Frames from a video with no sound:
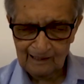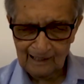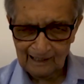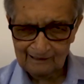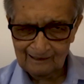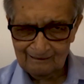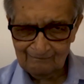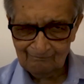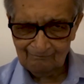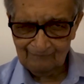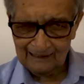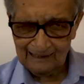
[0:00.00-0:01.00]
And these
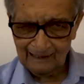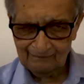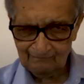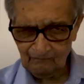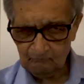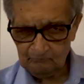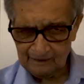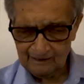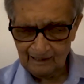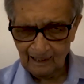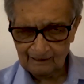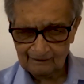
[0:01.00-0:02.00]
have not been
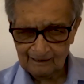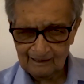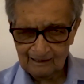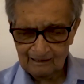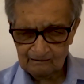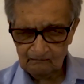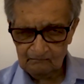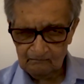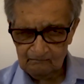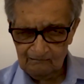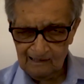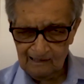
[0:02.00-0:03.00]
done. So
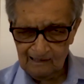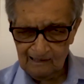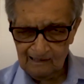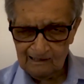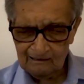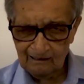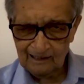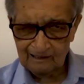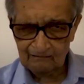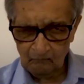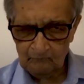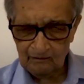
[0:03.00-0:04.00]
you need
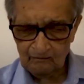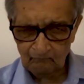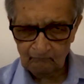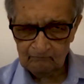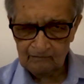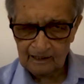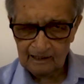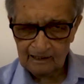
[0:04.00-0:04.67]
economic growth,